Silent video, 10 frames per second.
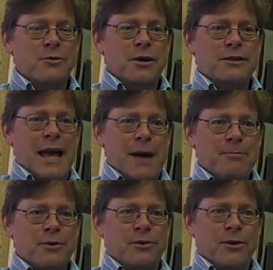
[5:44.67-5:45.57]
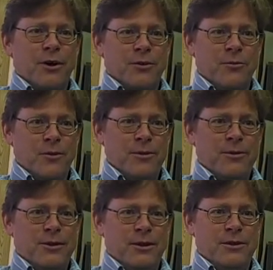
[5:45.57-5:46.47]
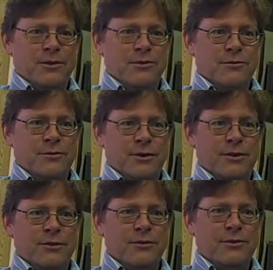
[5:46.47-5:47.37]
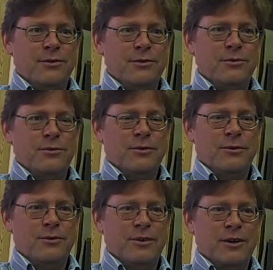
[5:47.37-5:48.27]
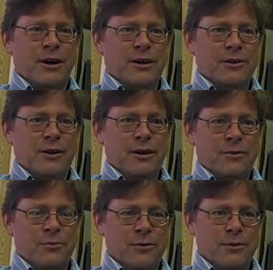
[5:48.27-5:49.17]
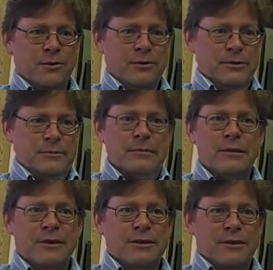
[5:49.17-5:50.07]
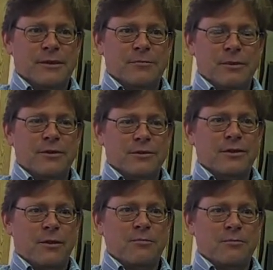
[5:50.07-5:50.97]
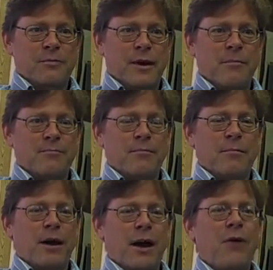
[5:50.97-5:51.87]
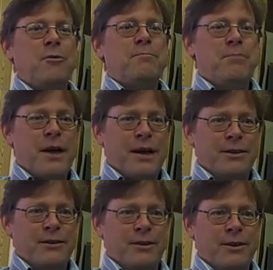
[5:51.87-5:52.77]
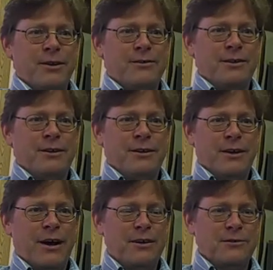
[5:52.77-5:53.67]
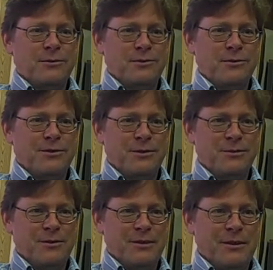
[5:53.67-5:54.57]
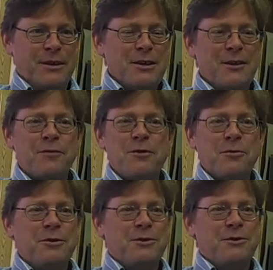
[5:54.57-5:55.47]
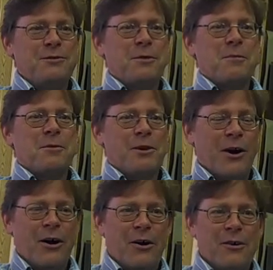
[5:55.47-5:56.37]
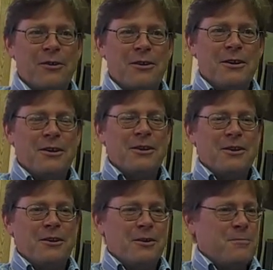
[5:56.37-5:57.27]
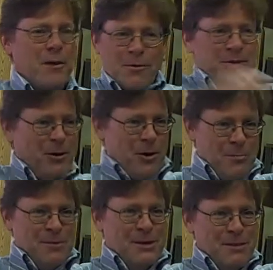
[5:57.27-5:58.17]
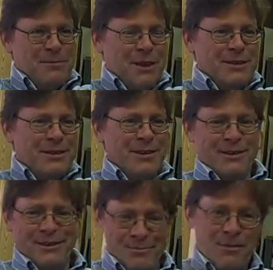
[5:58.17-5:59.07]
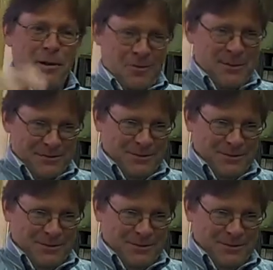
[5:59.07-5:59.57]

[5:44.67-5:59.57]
adapt along with the industry to the online world, because I would bet that as a high school student, if you read the newspaper at all, you probably don't open it up like this. You probably